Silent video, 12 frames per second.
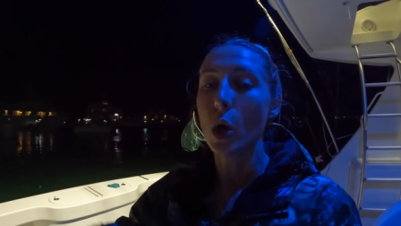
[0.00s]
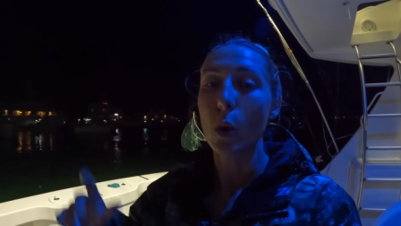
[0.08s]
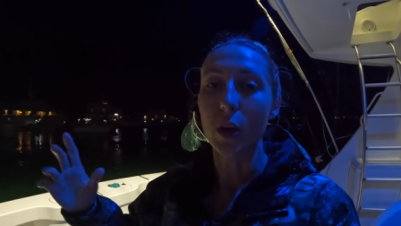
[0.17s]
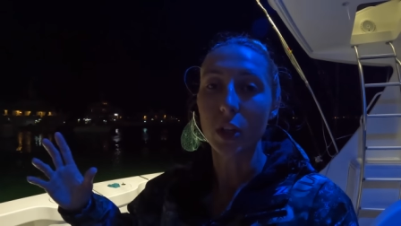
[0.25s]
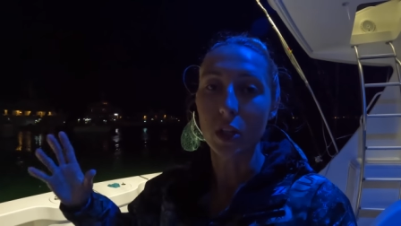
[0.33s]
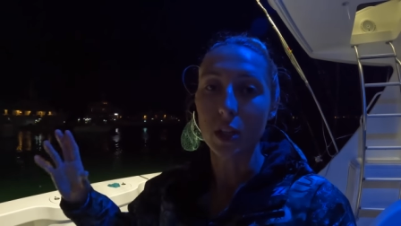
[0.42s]

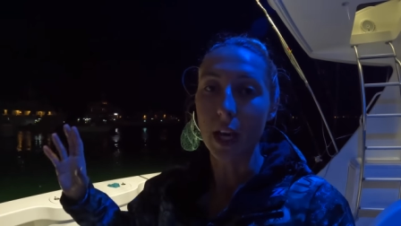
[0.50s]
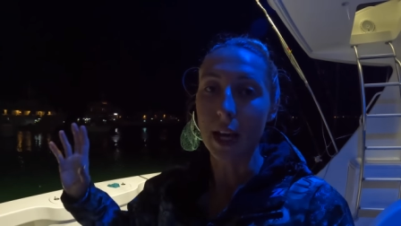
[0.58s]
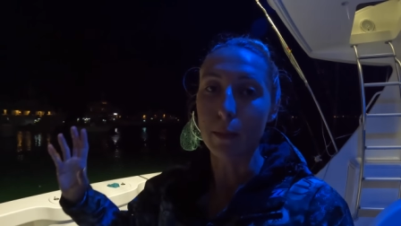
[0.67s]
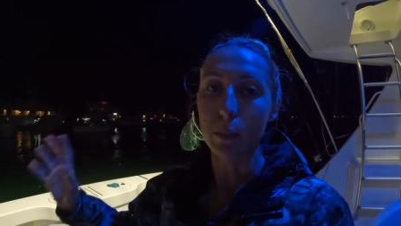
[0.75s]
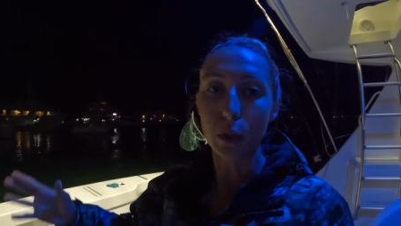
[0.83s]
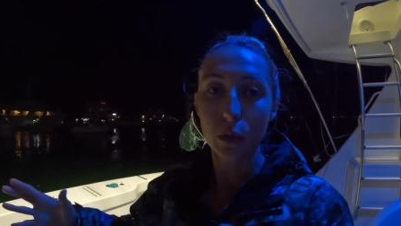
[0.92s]
which is
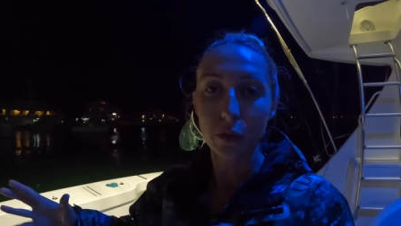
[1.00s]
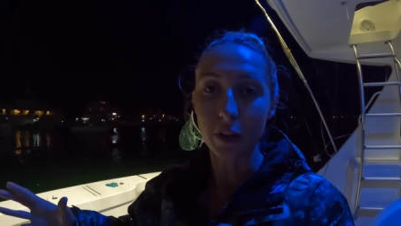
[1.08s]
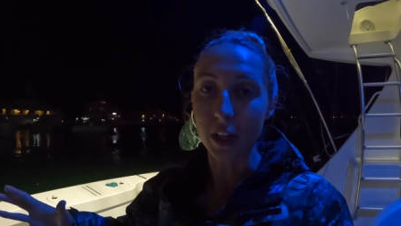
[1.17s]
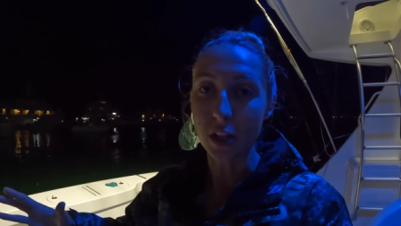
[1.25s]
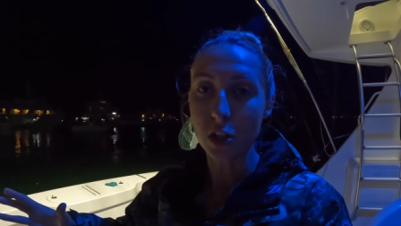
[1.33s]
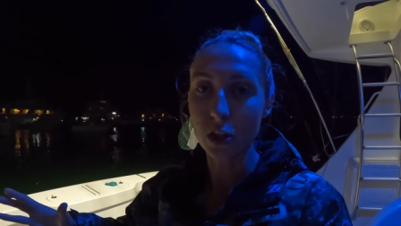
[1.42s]
a
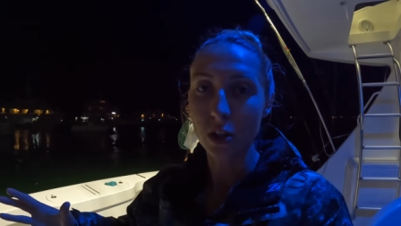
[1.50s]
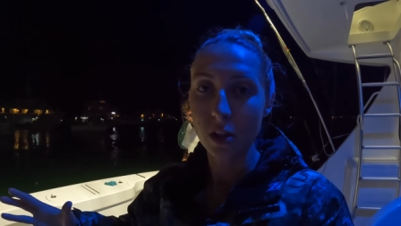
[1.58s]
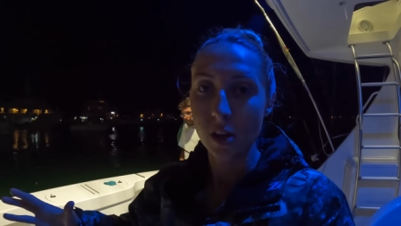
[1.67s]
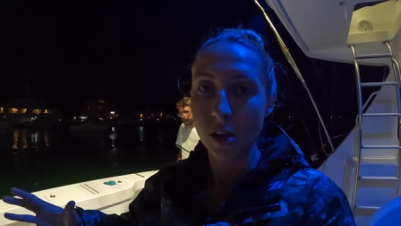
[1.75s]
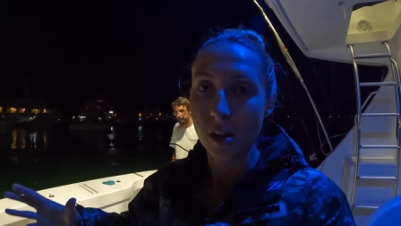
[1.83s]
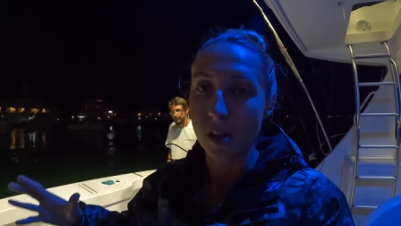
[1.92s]
bluefish
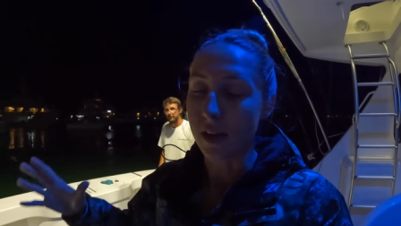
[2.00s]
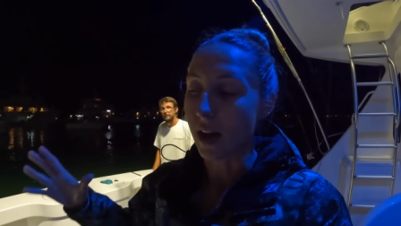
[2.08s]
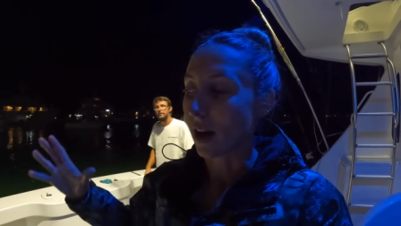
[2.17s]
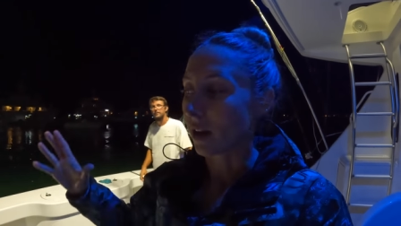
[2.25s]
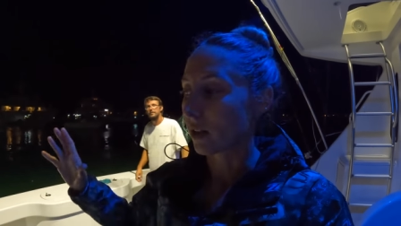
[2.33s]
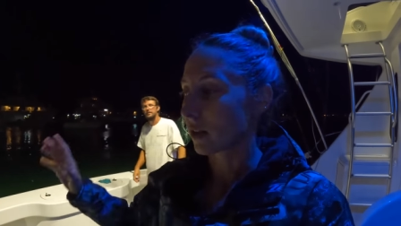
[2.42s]

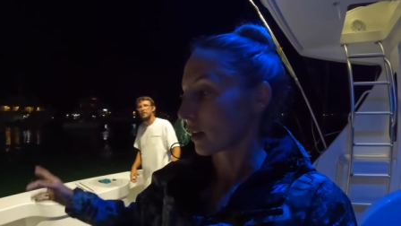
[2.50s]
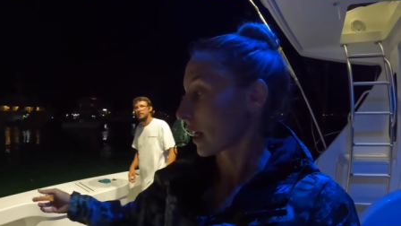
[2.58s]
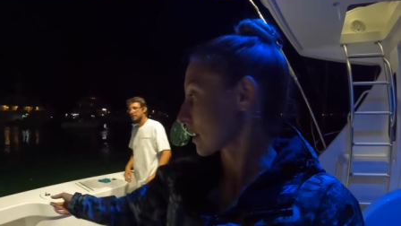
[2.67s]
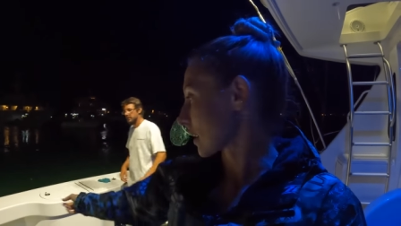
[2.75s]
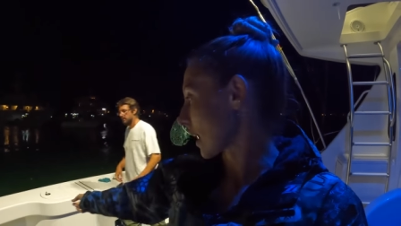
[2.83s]
that. That's